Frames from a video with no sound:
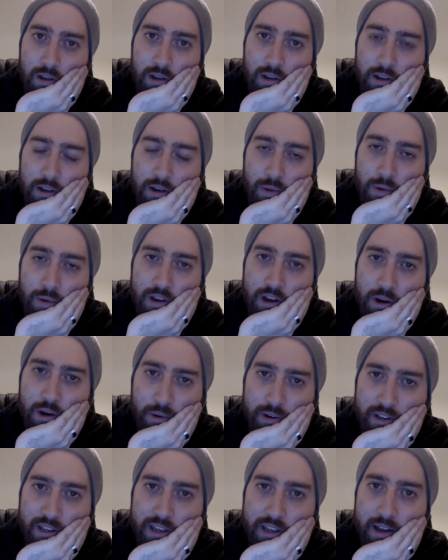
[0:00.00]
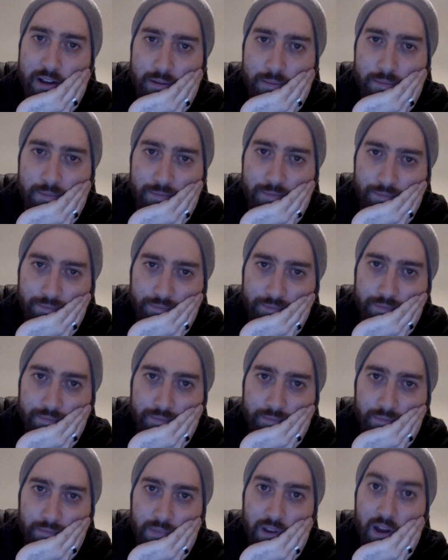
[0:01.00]
here we are again,
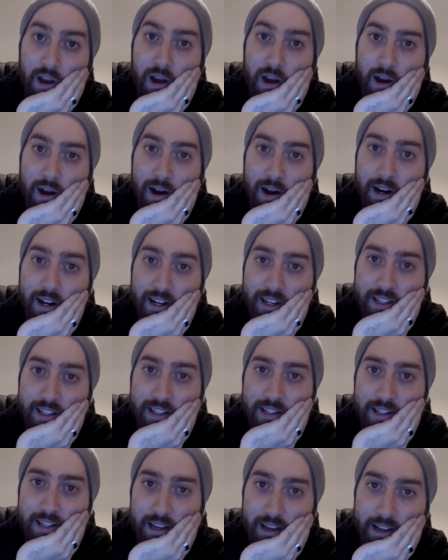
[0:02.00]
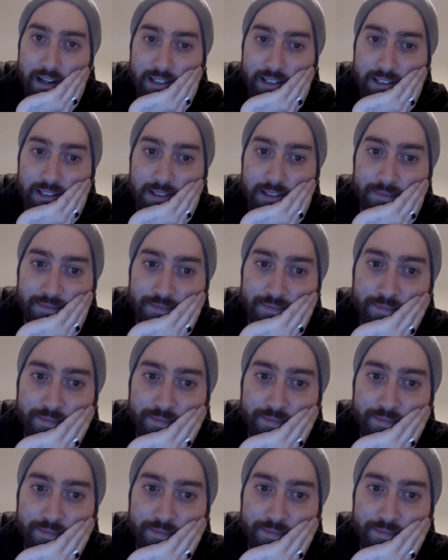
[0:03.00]
I guess.